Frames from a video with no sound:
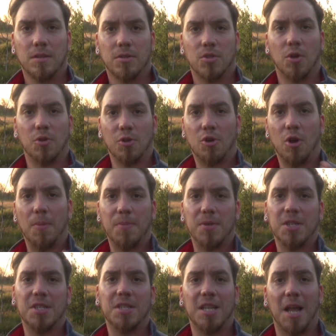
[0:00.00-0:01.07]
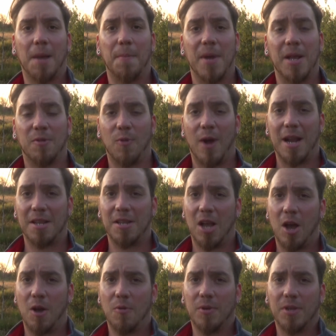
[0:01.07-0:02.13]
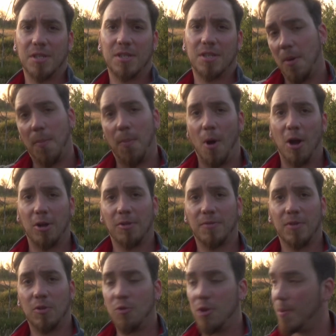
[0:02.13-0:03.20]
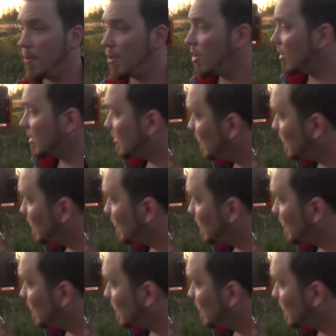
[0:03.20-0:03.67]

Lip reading: So the composition that I made right now is a part of the tree, because